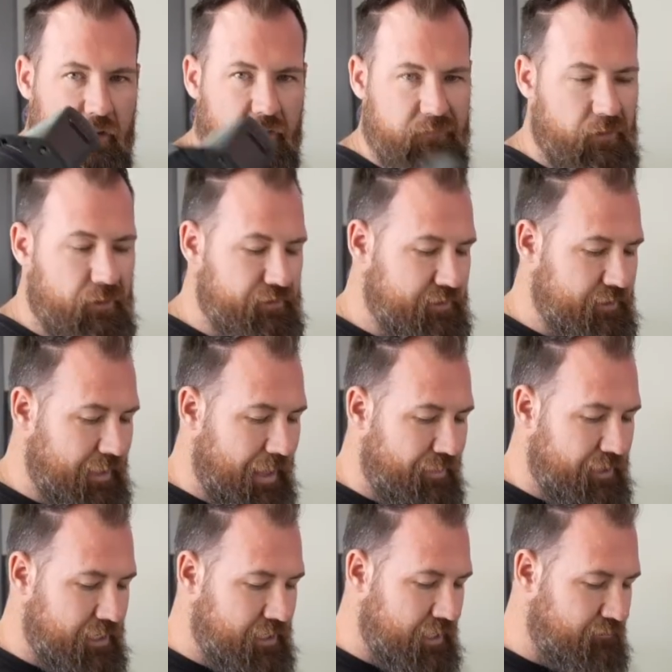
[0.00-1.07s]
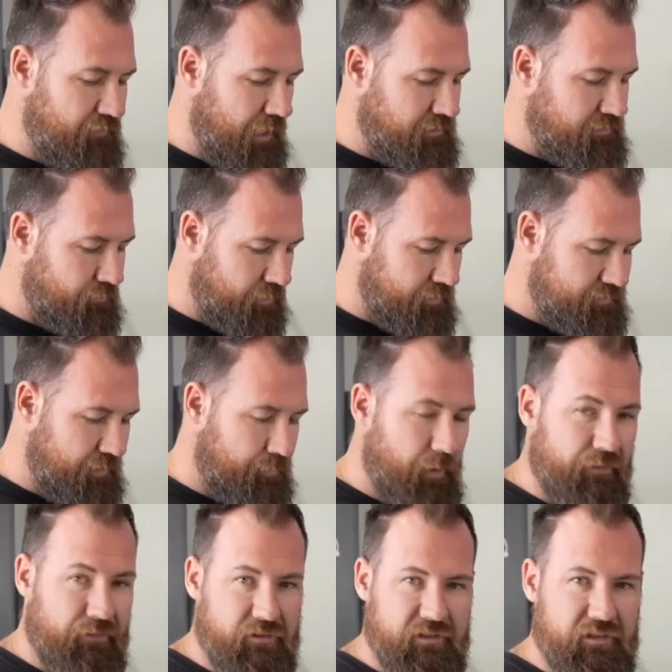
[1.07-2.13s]
Further to that, they didn't even actually want to
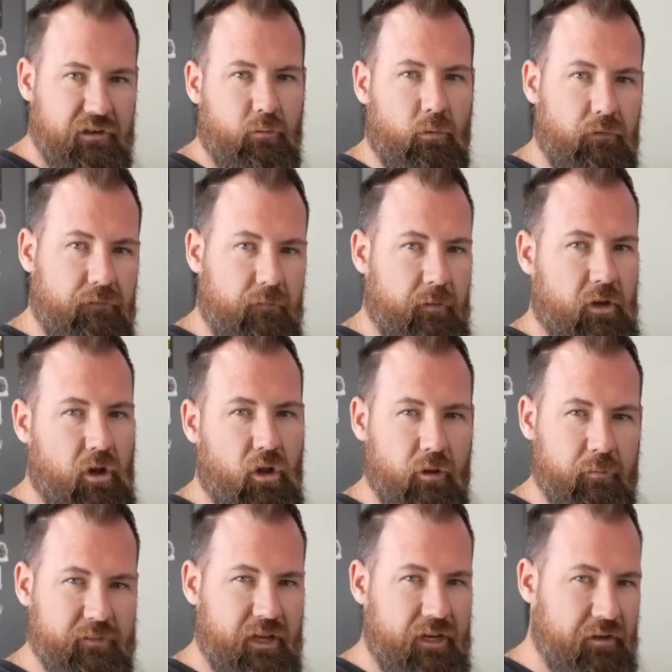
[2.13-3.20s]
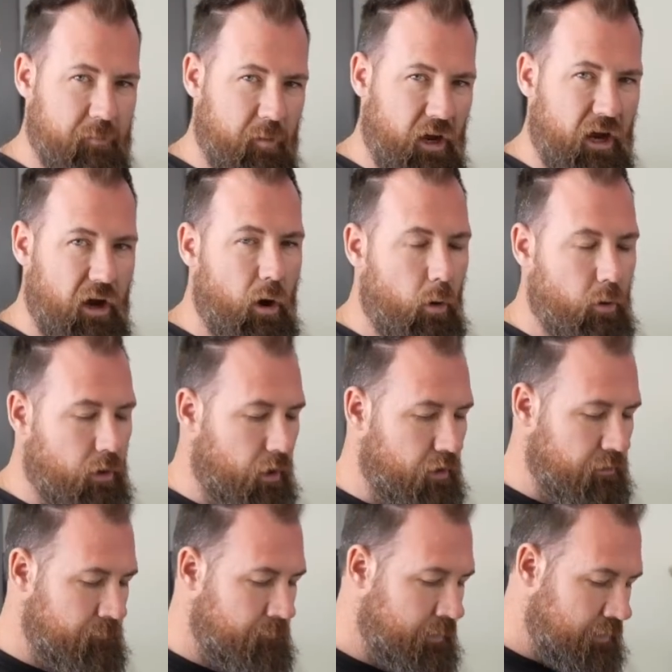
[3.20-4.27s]
separate the steering wheel from the column, so I had to buy a whole
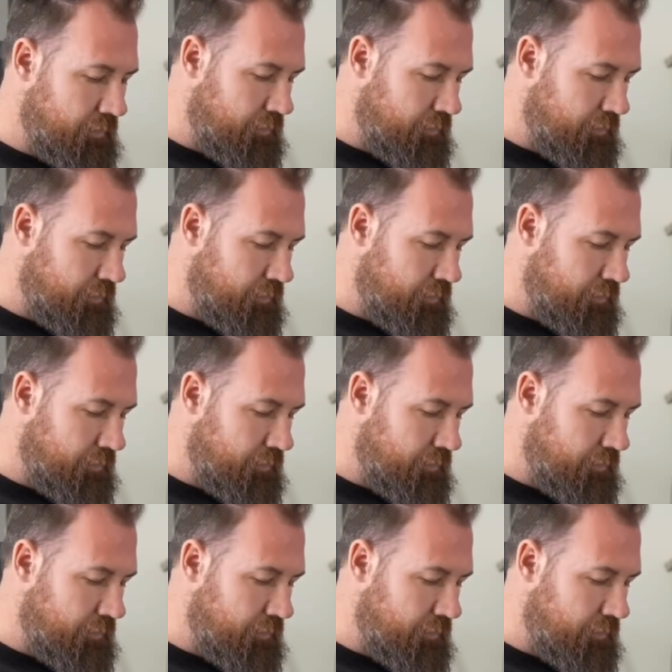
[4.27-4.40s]
column.